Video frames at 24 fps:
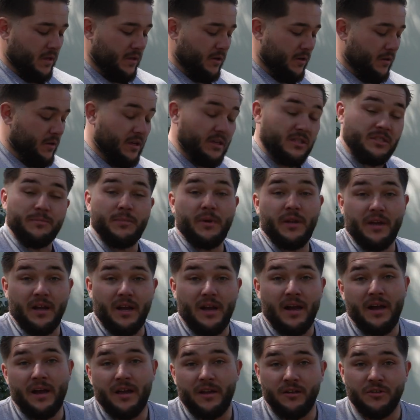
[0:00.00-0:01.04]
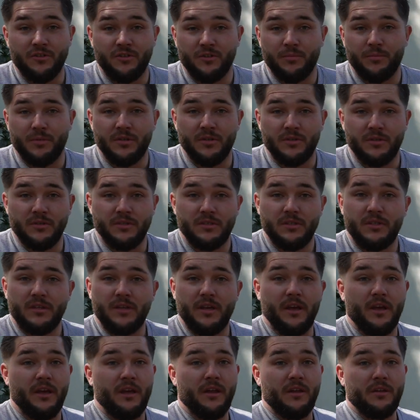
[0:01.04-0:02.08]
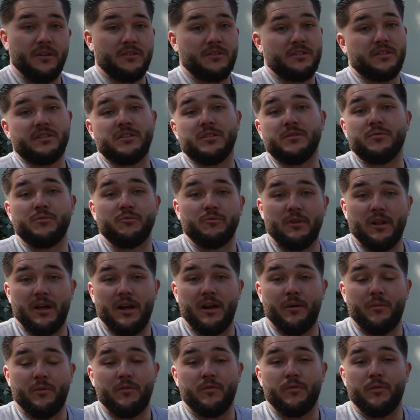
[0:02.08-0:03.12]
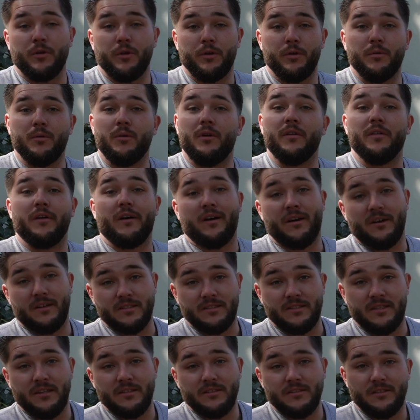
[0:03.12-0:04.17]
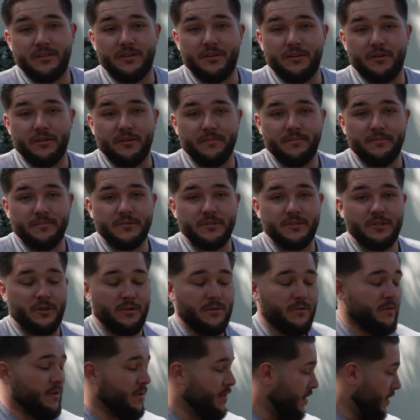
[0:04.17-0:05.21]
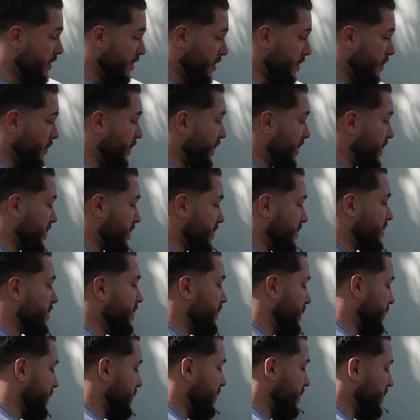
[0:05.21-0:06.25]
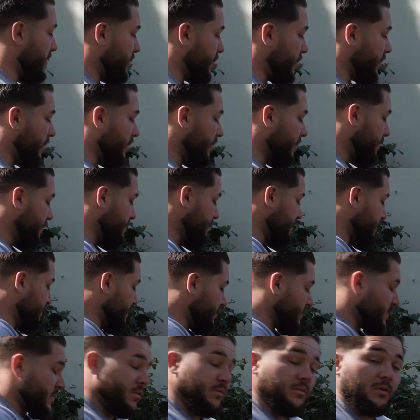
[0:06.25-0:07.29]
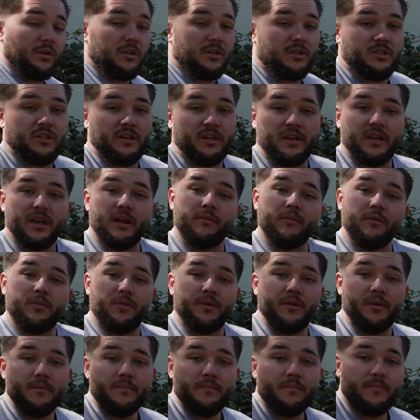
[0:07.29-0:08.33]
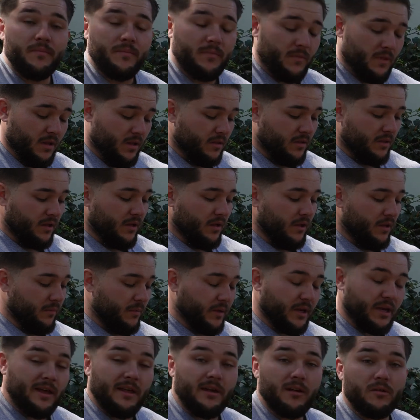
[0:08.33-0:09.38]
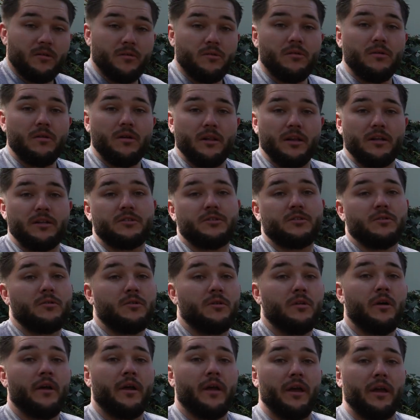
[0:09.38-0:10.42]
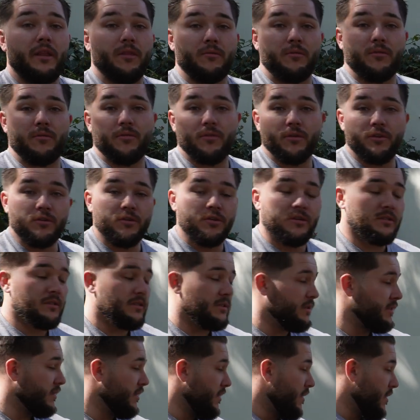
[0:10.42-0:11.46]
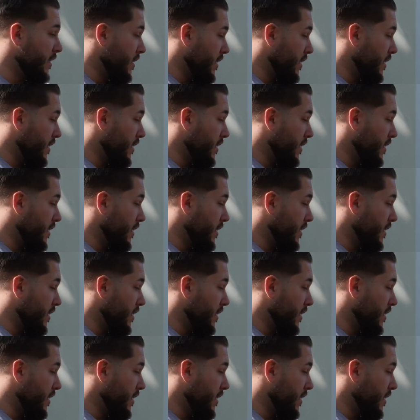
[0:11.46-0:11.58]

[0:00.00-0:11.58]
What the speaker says: You're not spending high energy bills and your system's reliable for you on the hottest days of the year. So we got ourselves a system here. We're gonna check everything, the mechanical, electrical, and the refrigerants.